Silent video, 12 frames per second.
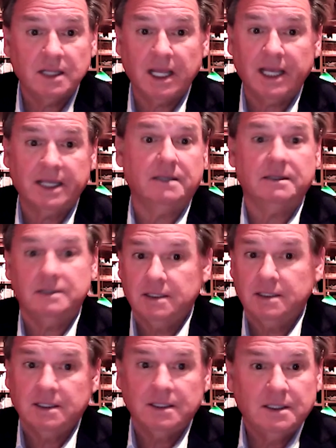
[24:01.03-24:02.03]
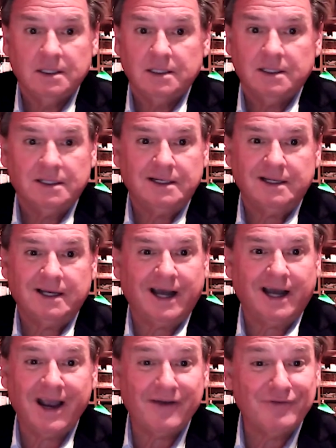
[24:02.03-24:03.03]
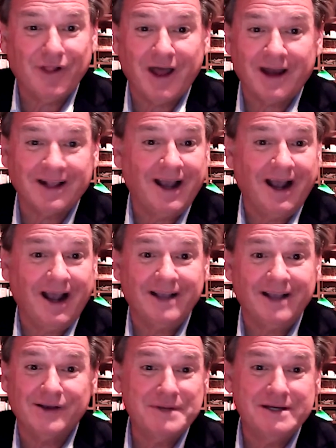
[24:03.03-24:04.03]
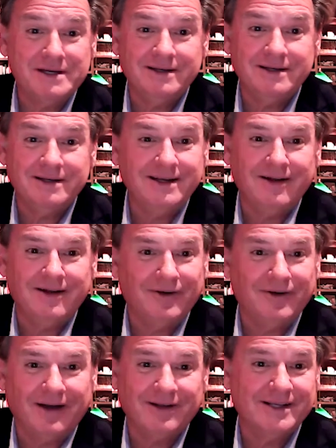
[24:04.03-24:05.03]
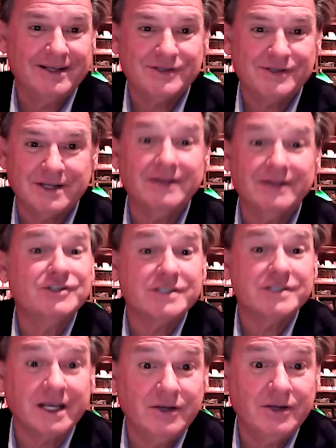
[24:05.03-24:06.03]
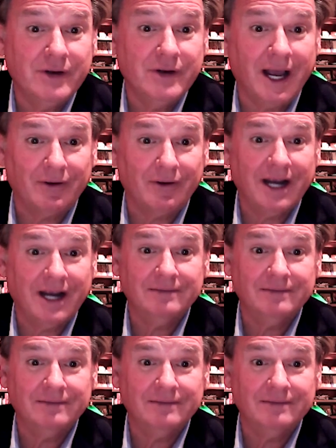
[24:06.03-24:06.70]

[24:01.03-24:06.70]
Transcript: Like, I have a lot of guys. I mean, you know how it is. Just like you and I, right?